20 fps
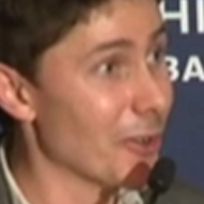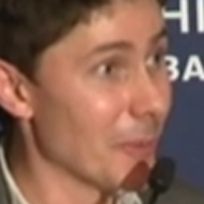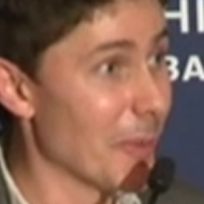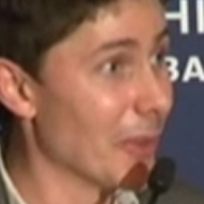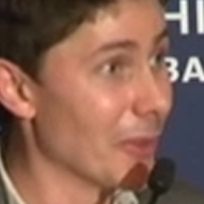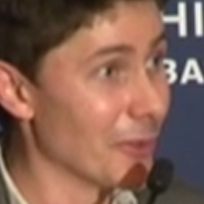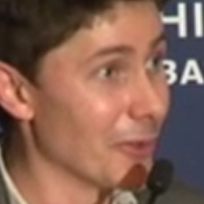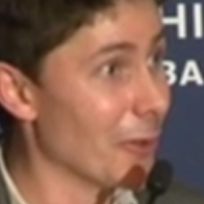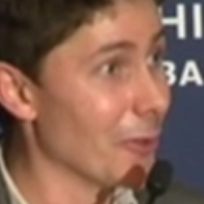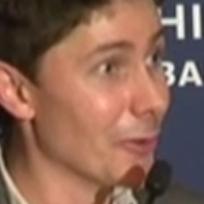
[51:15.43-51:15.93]
It
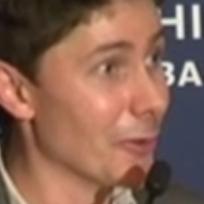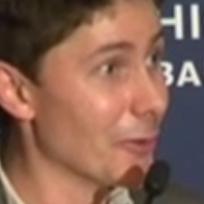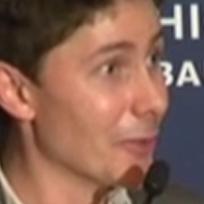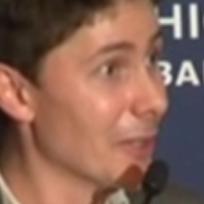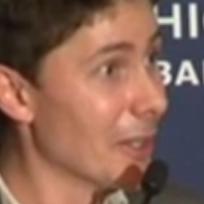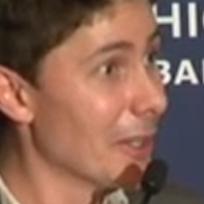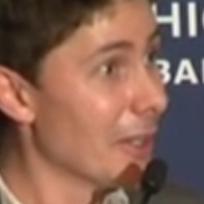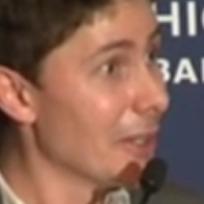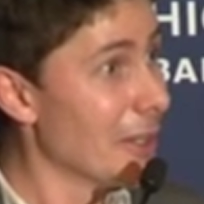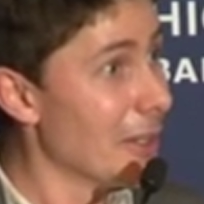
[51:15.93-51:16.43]
meant, you know, the
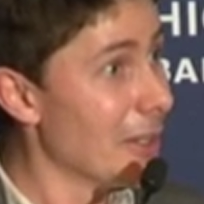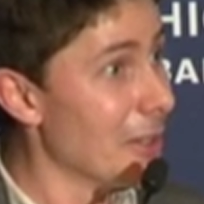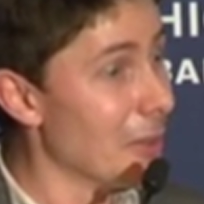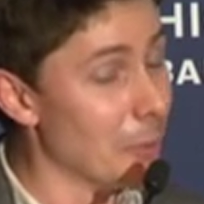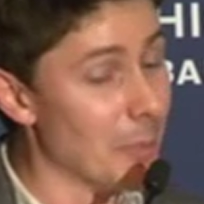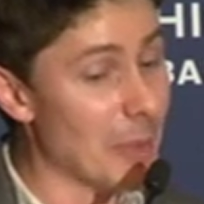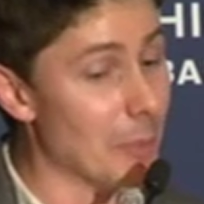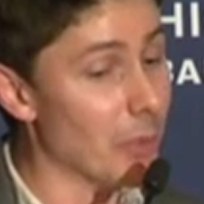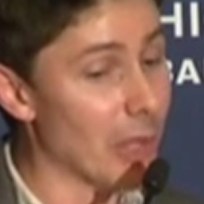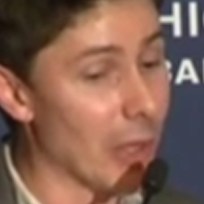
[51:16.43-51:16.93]

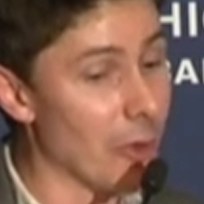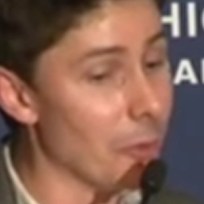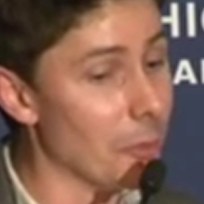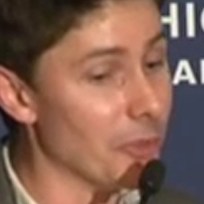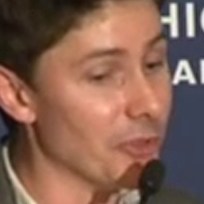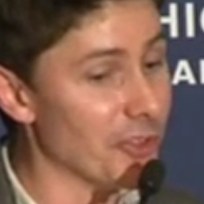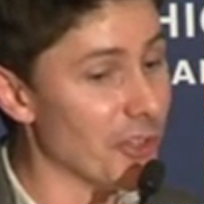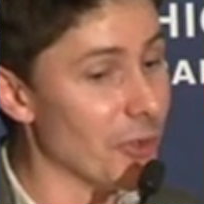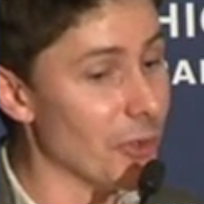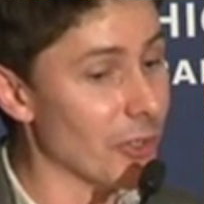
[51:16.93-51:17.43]
people they were
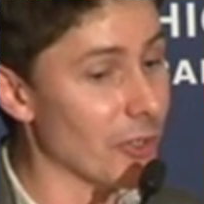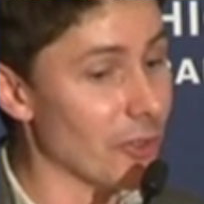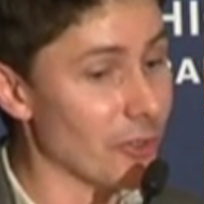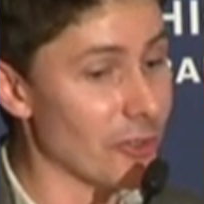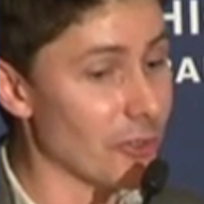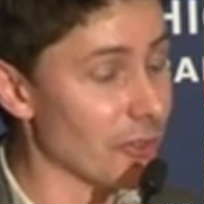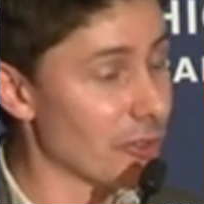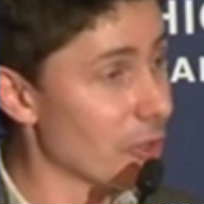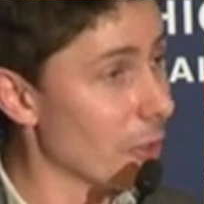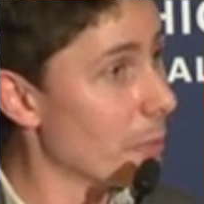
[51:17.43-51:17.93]
pursuing could
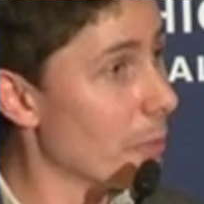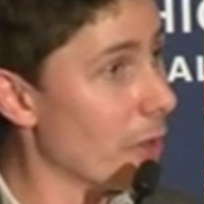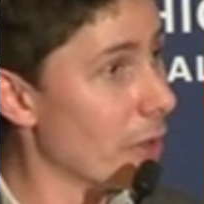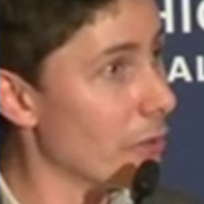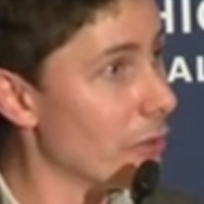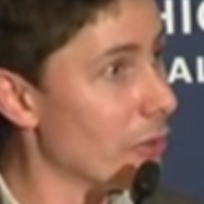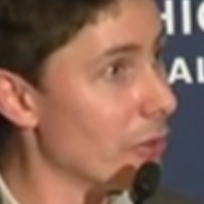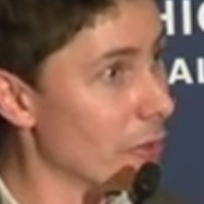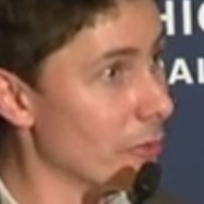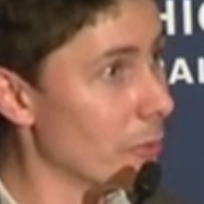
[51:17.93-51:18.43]
just jump
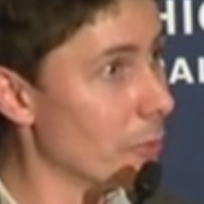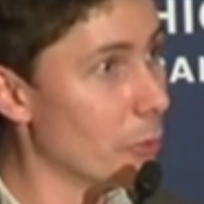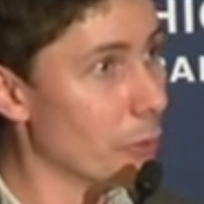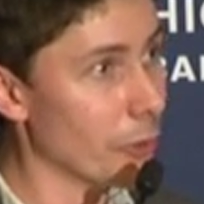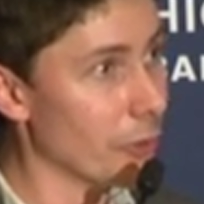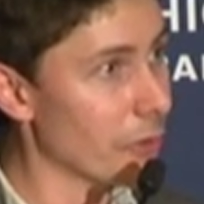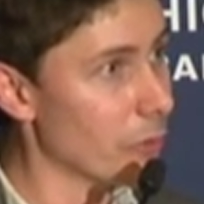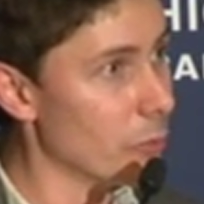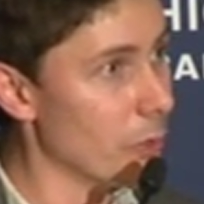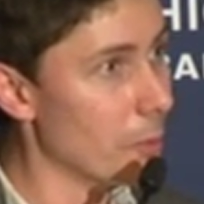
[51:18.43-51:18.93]
over the
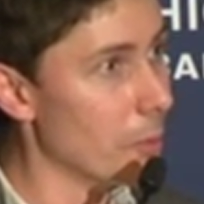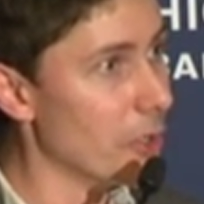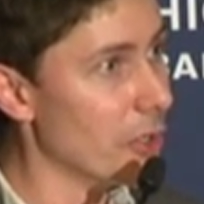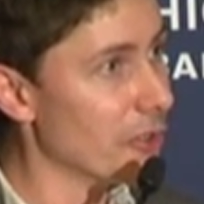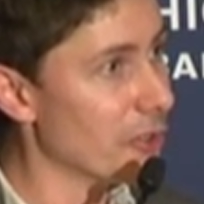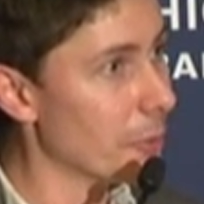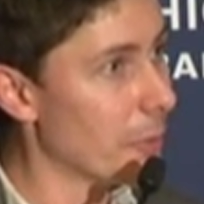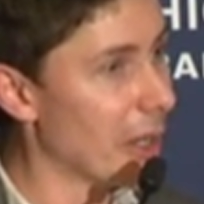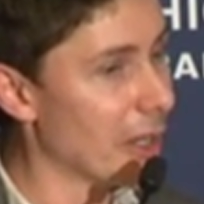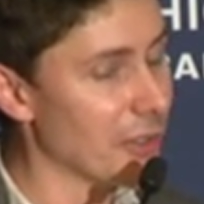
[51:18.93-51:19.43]
border from one
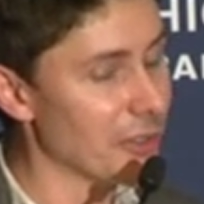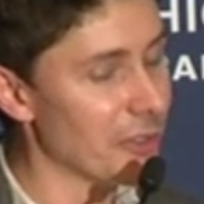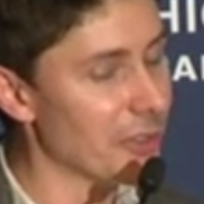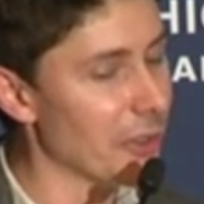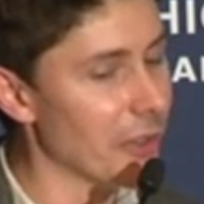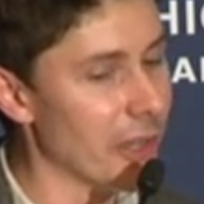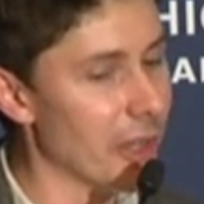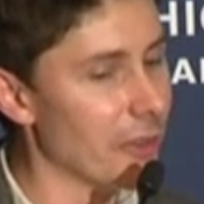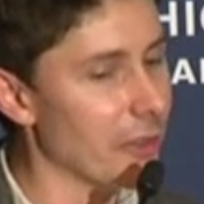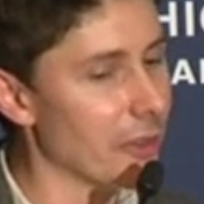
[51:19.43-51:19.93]
municipality
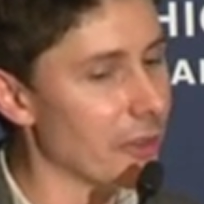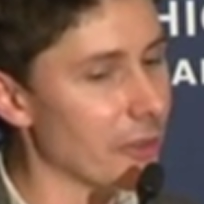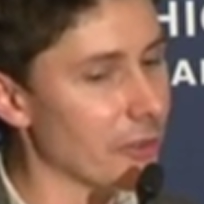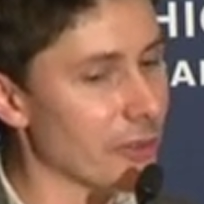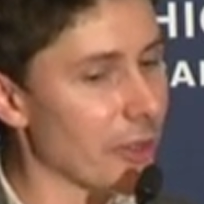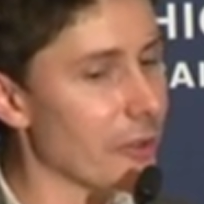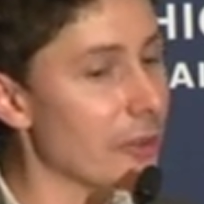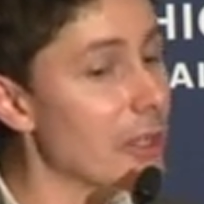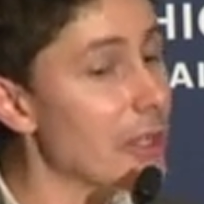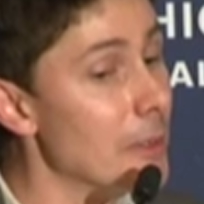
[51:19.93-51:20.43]
to the other. And
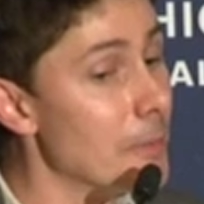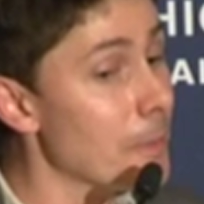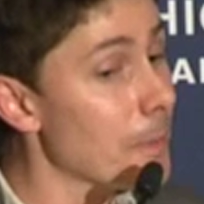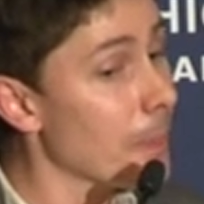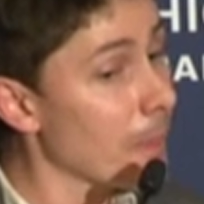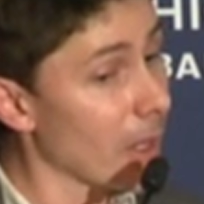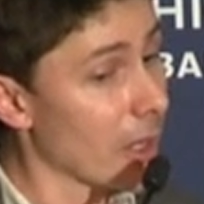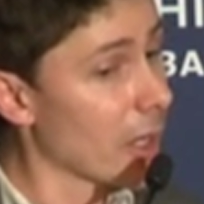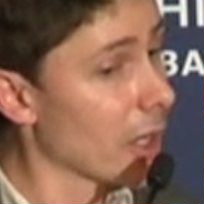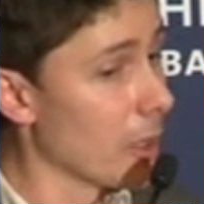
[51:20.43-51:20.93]
so
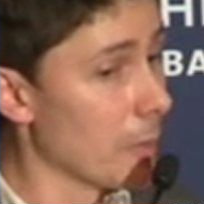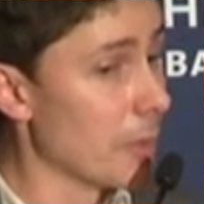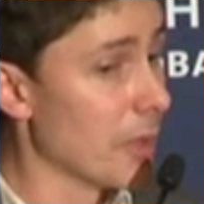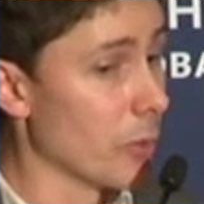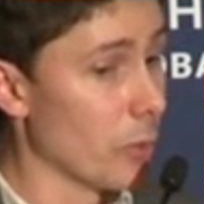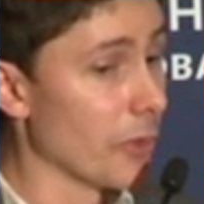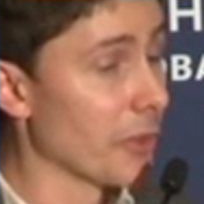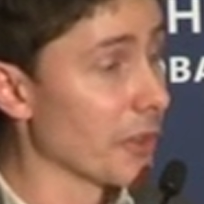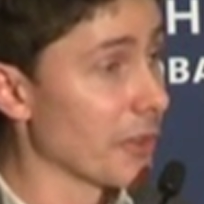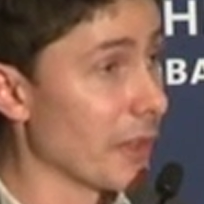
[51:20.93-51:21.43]
in
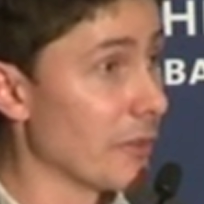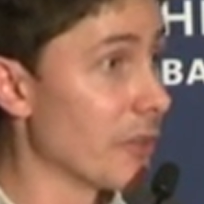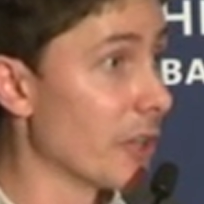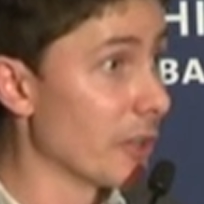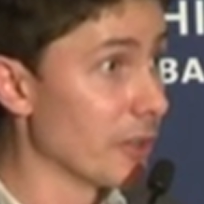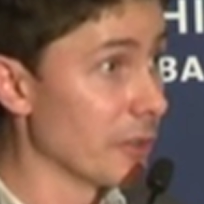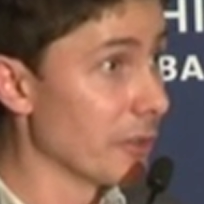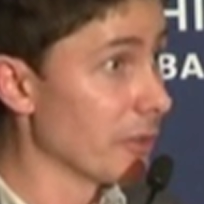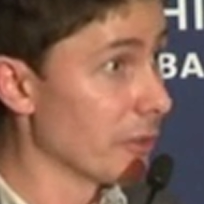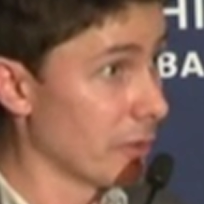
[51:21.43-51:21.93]
Colombia, one thing they've
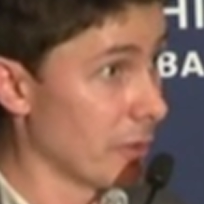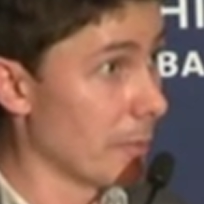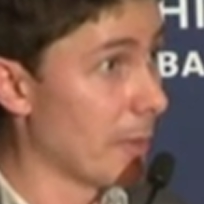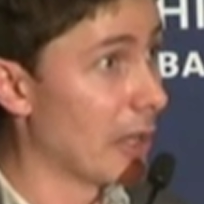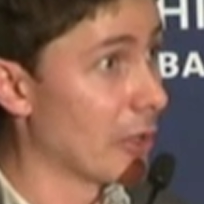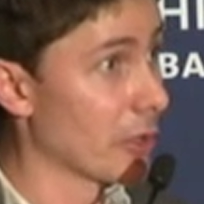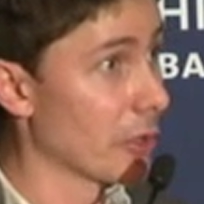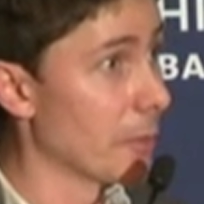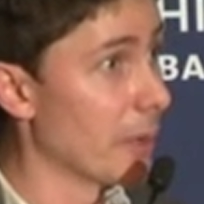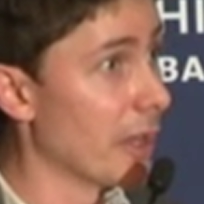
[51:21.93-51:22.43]
done is
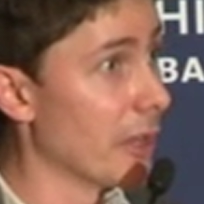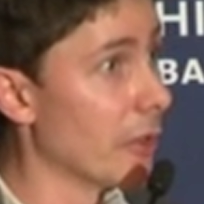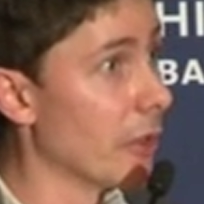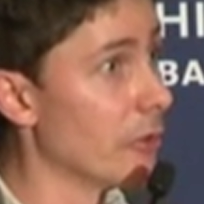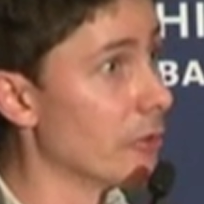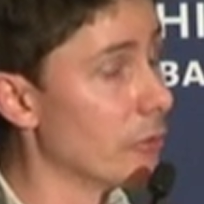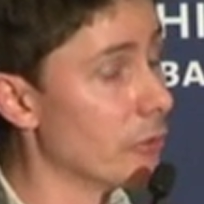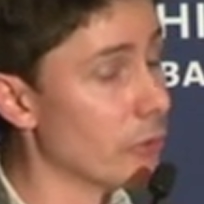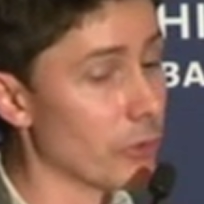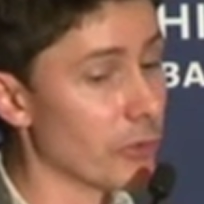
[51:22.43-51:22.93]
amalgamate
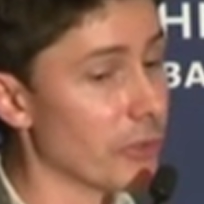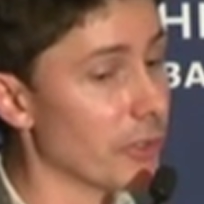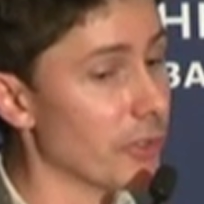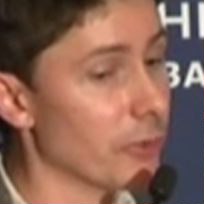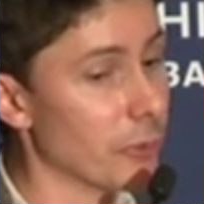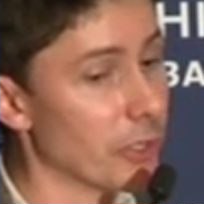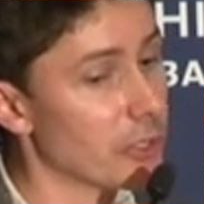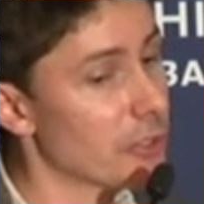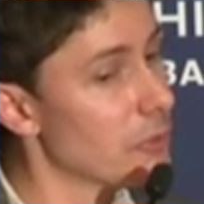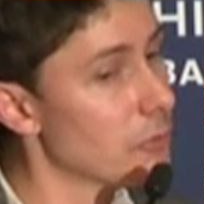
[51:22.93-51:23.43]
those forces,
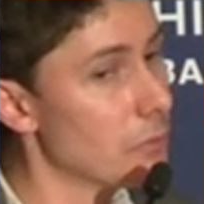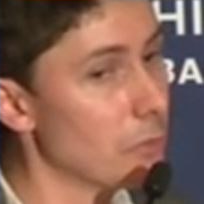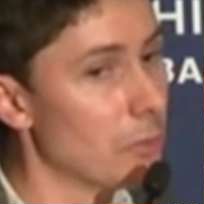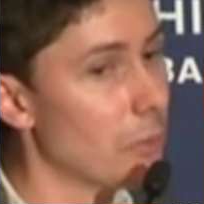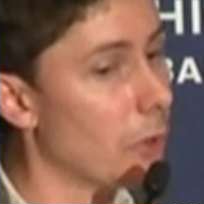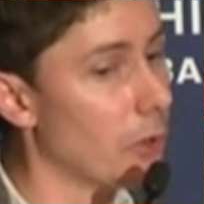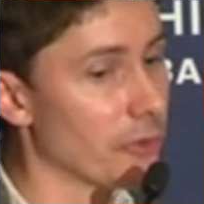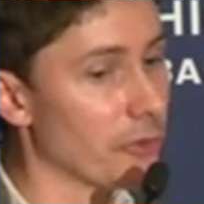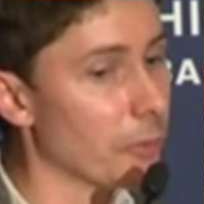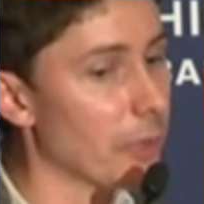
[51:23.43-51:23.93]
which
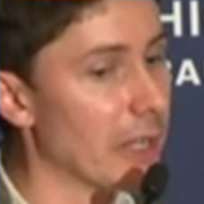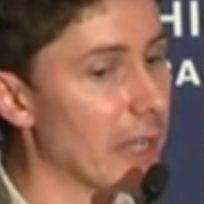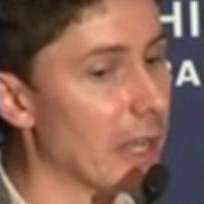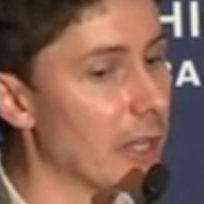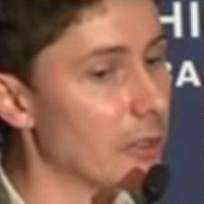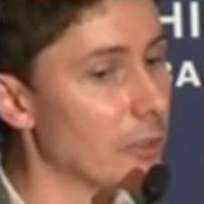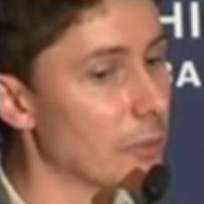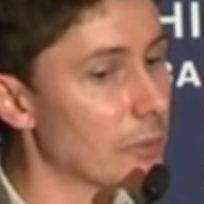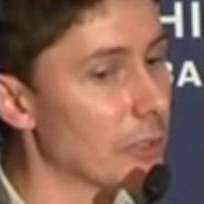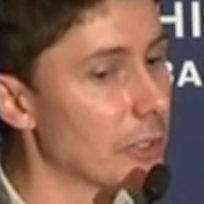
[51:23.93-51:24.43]
possibly
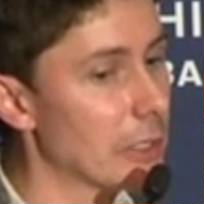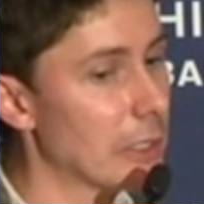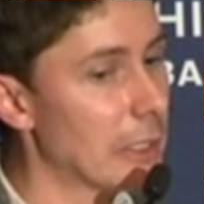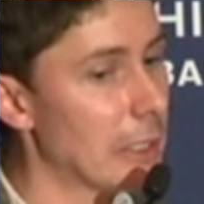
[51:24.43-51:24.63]
helped.